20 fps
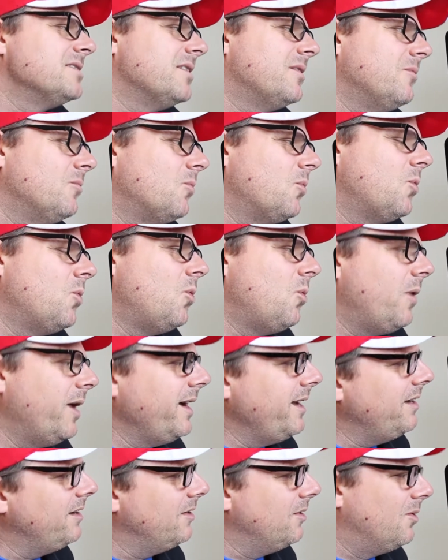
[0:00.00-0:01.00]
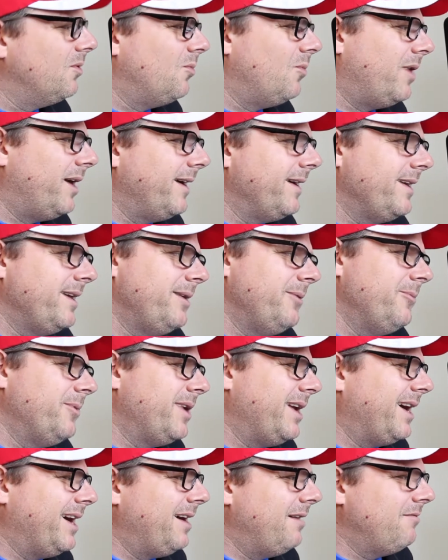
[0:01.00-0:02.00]
I don't quite know why he
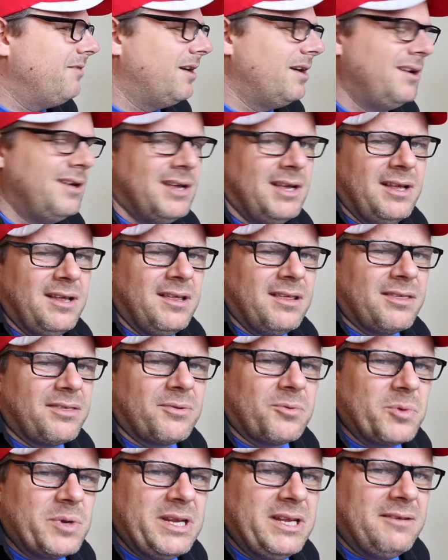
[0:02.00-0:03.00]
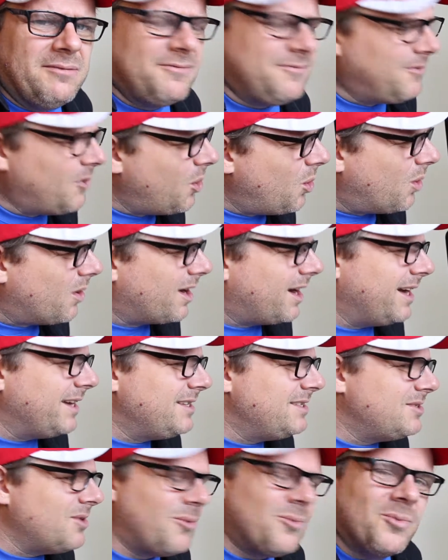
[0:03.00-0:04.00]
would have a 3-4. I
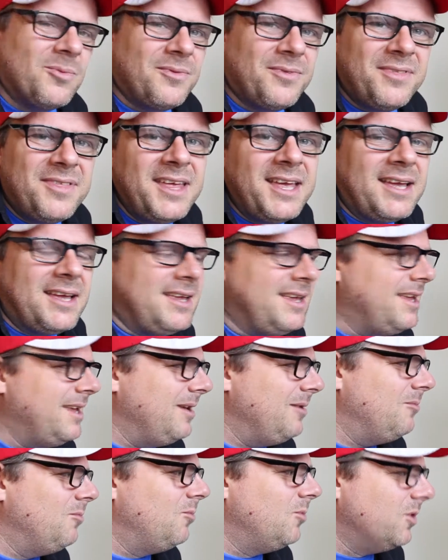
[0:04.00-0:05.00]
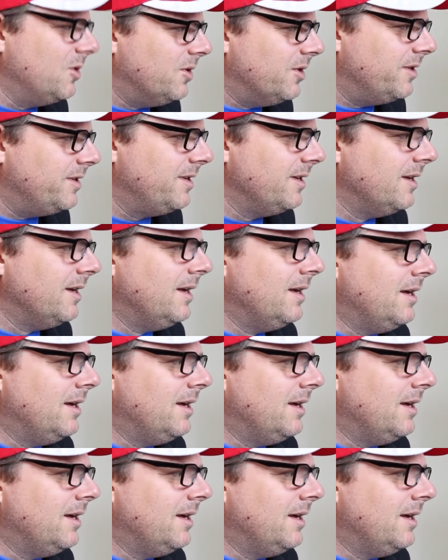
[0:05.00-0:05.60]
don't think he would.